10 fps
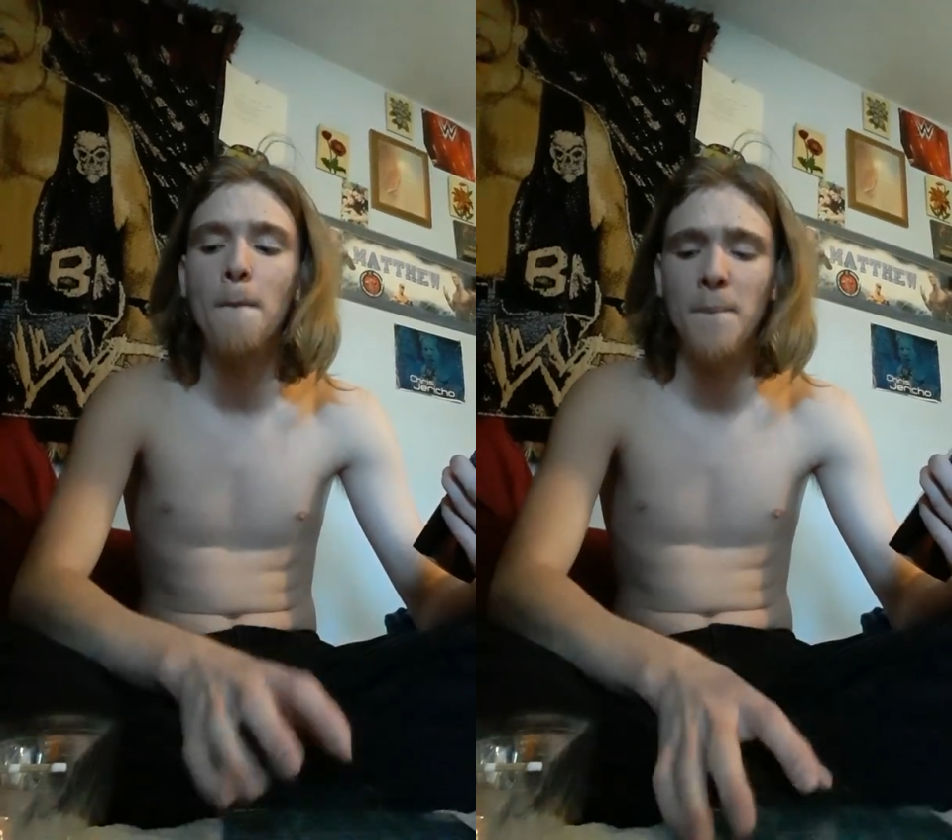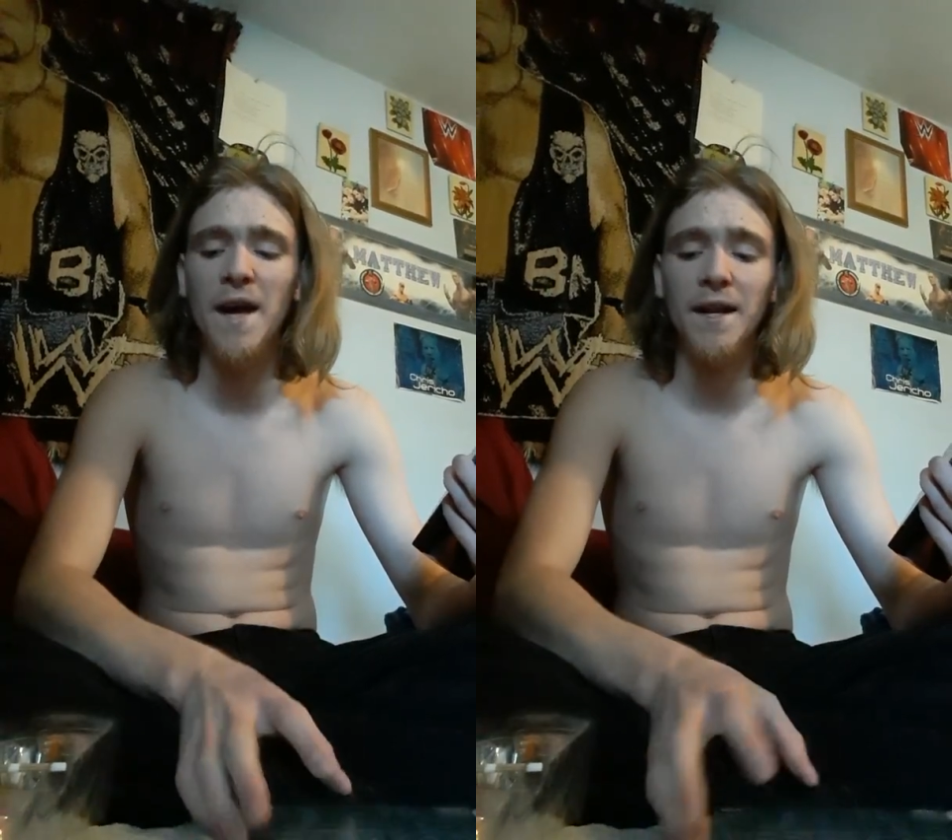
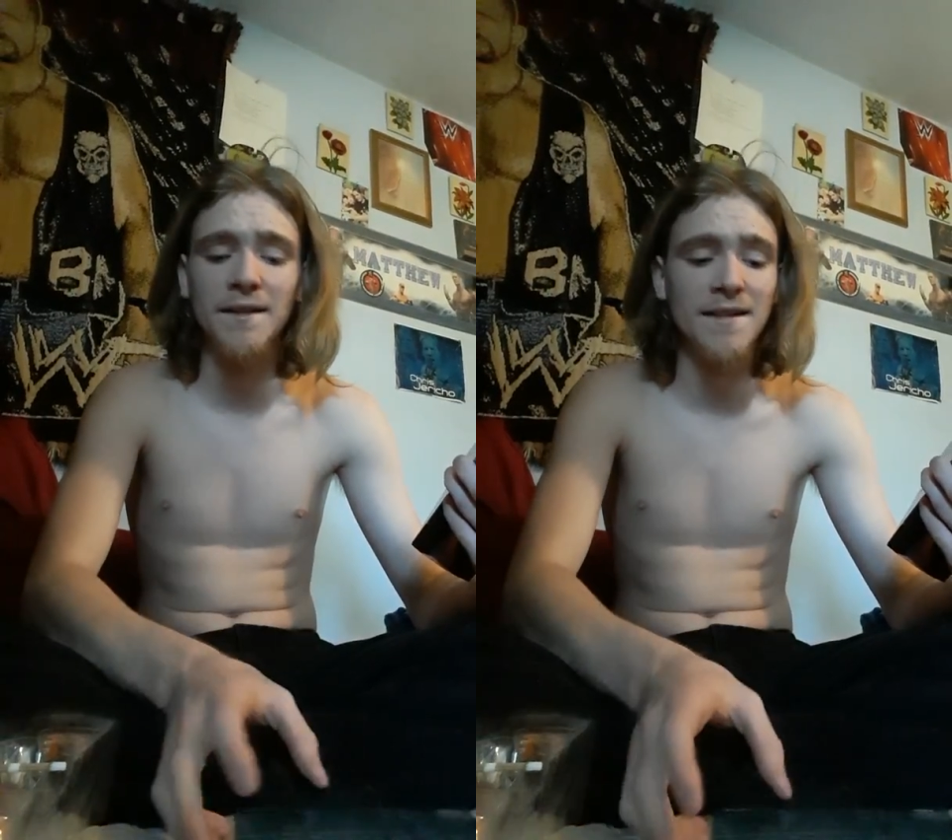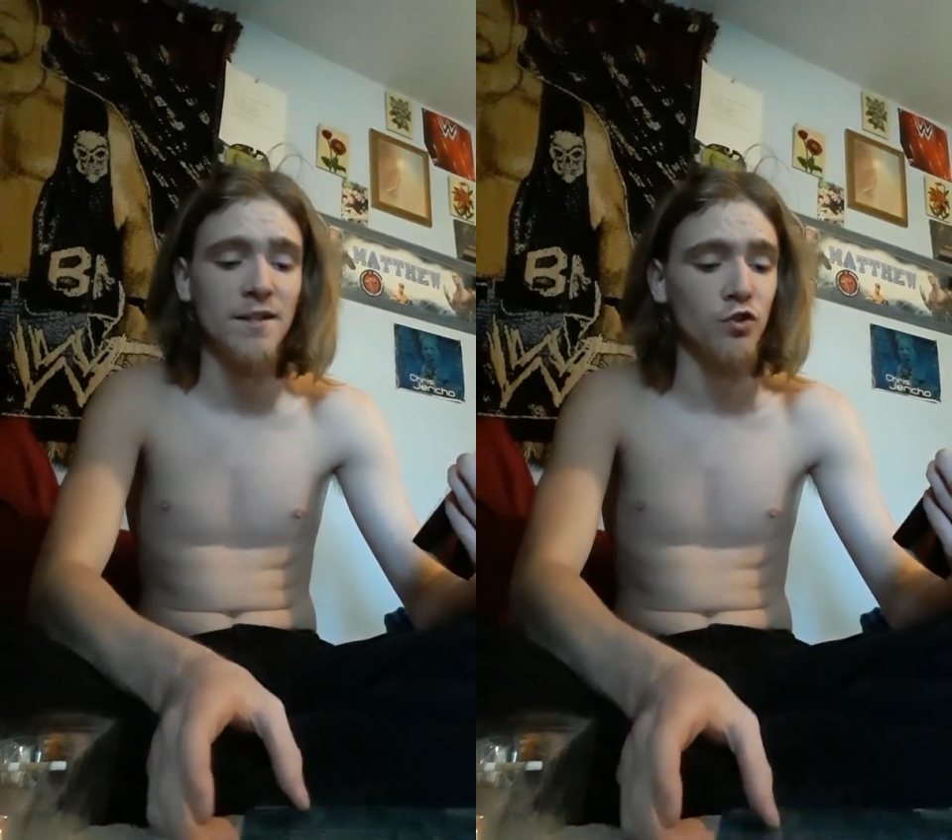
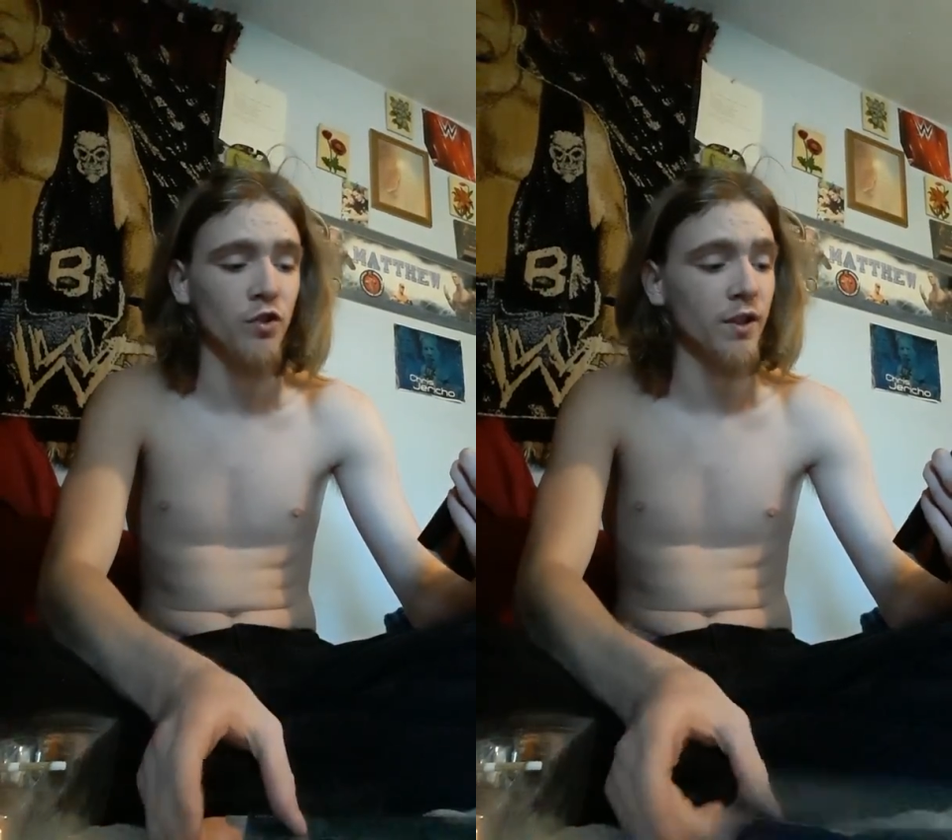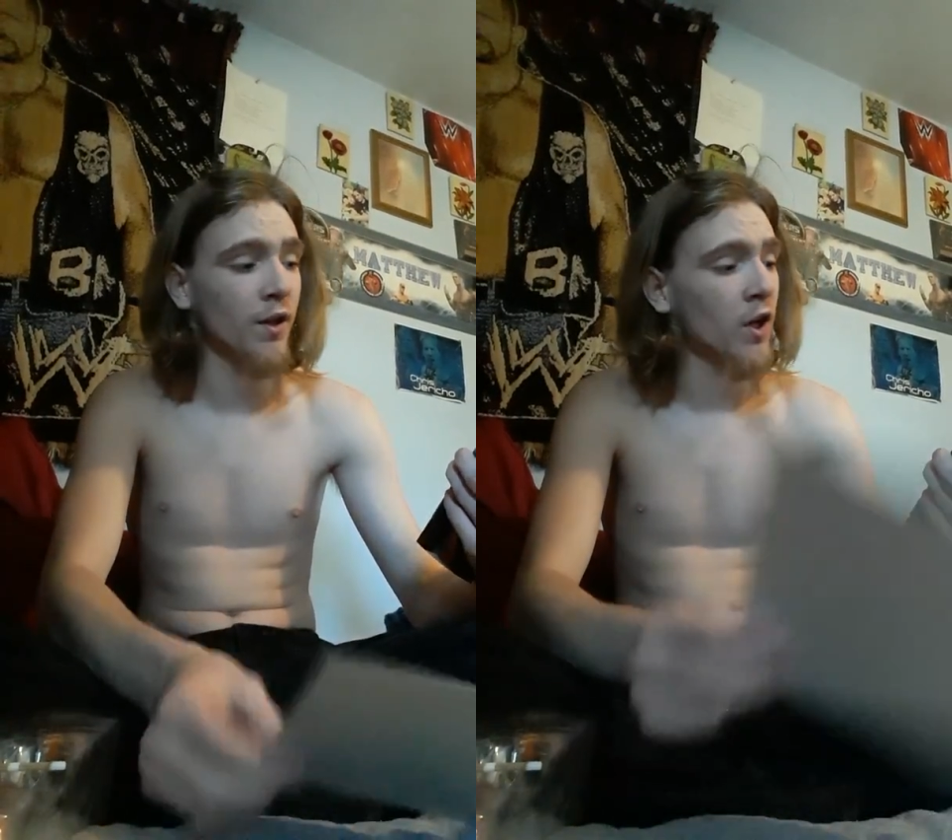
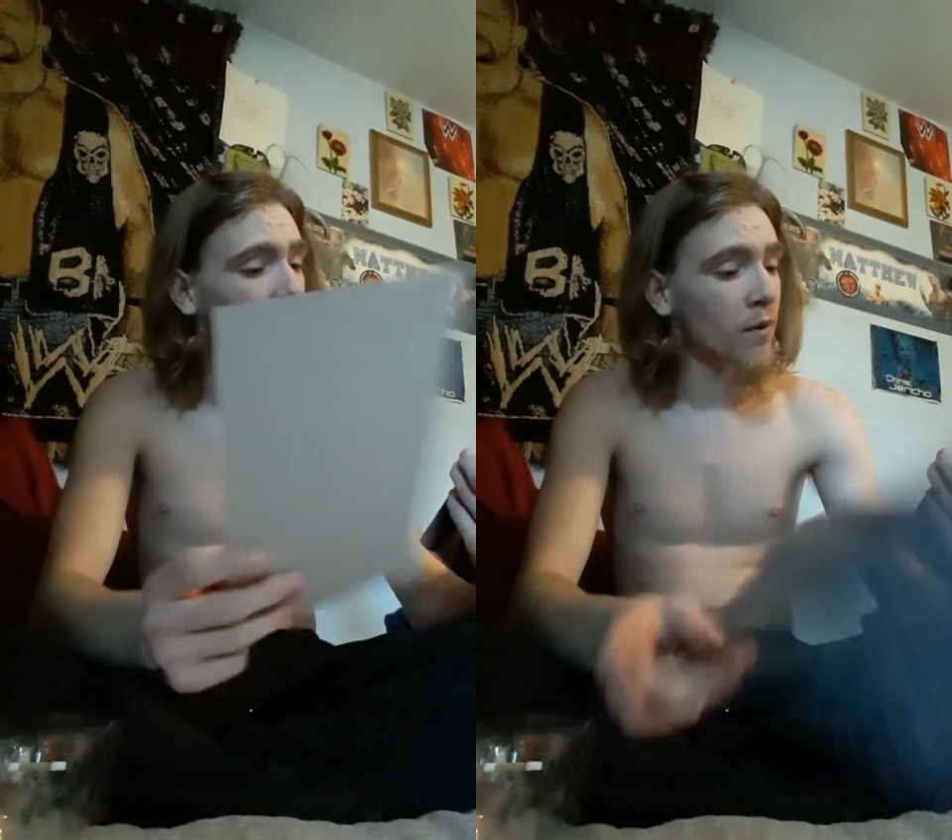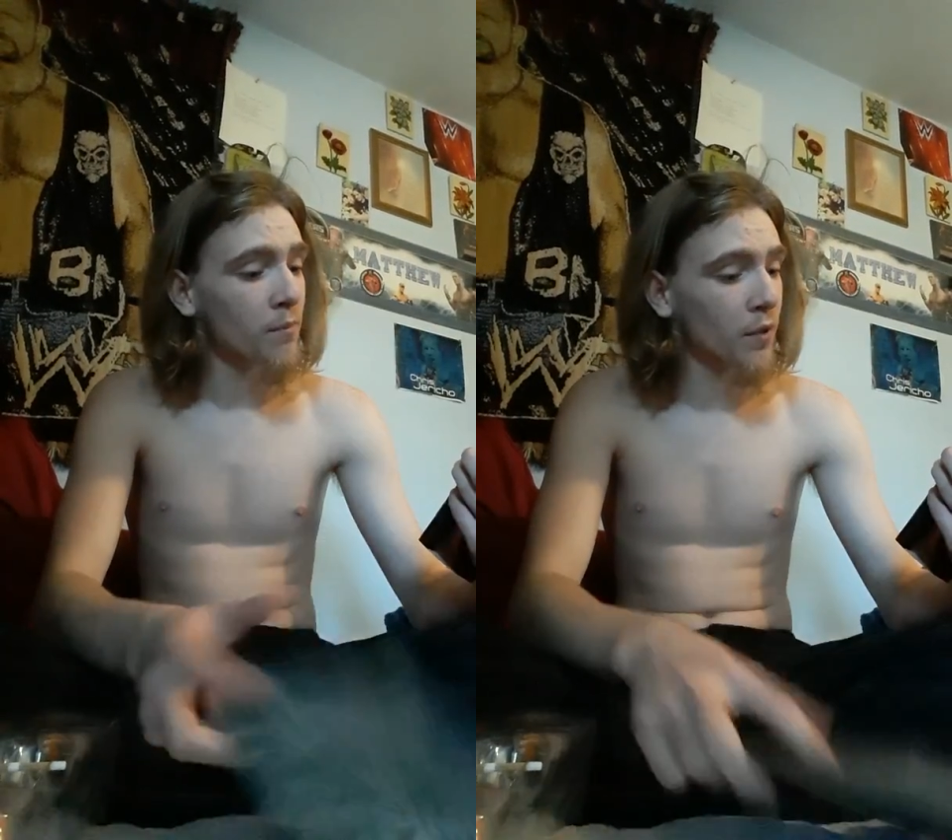Penitentiary,
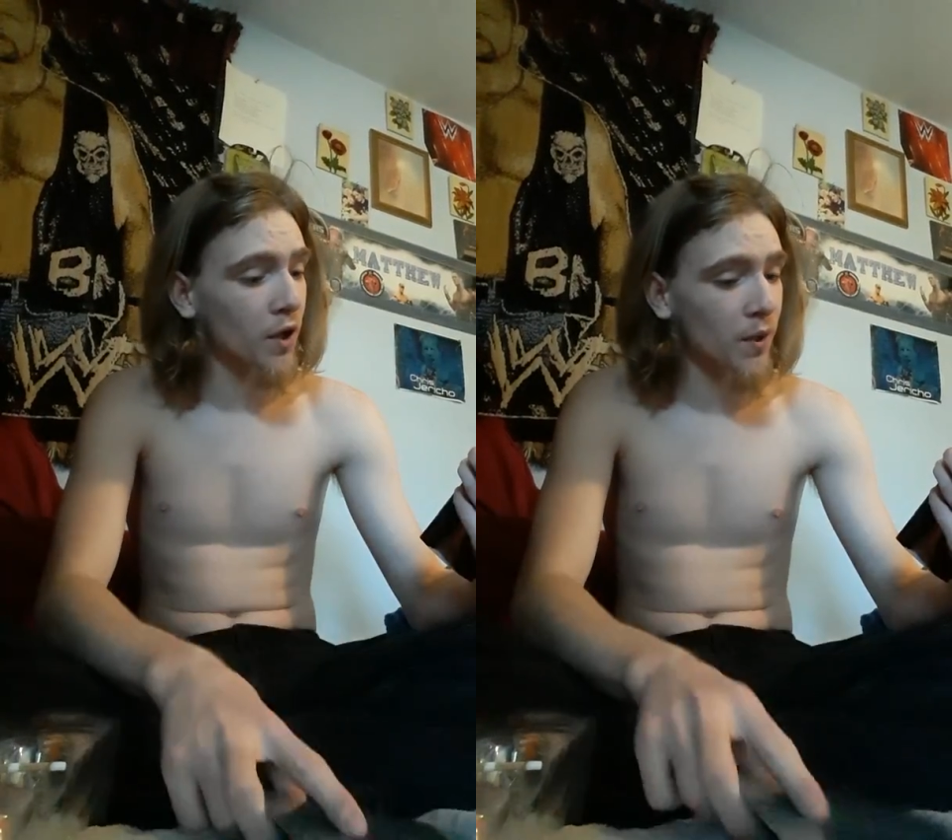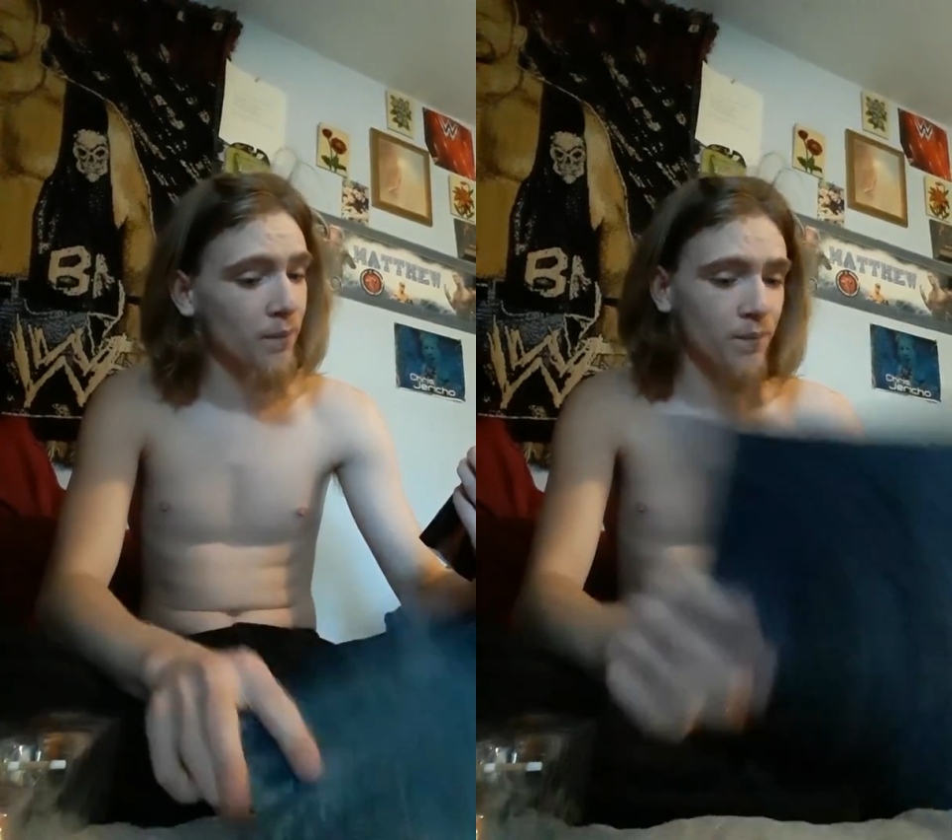
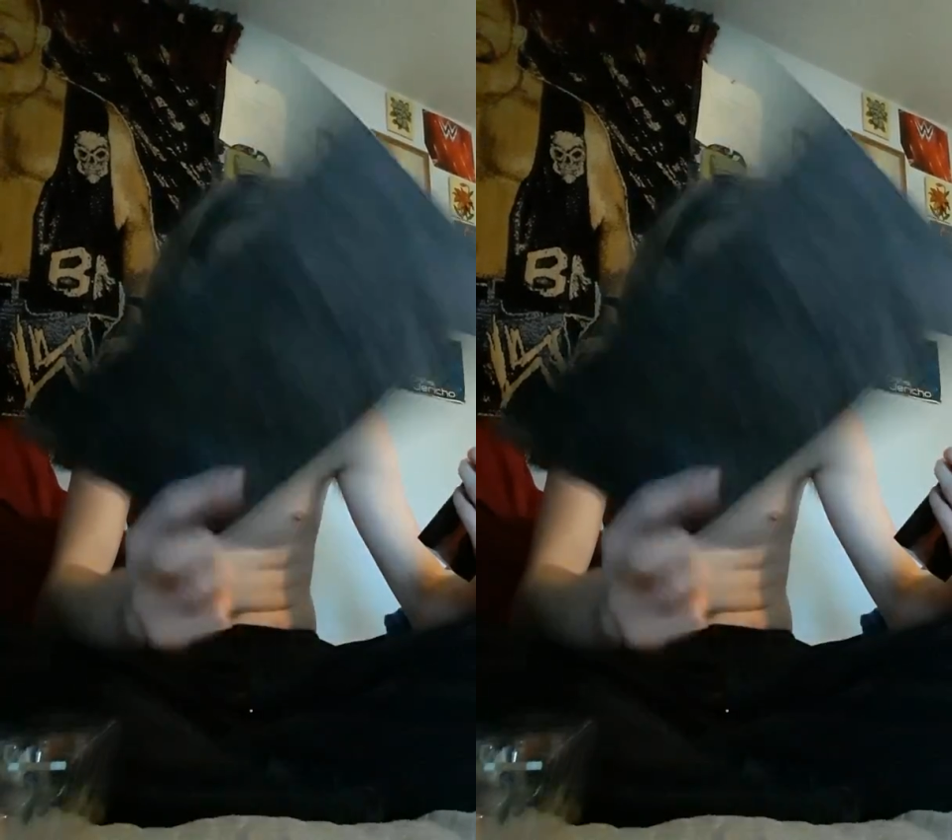but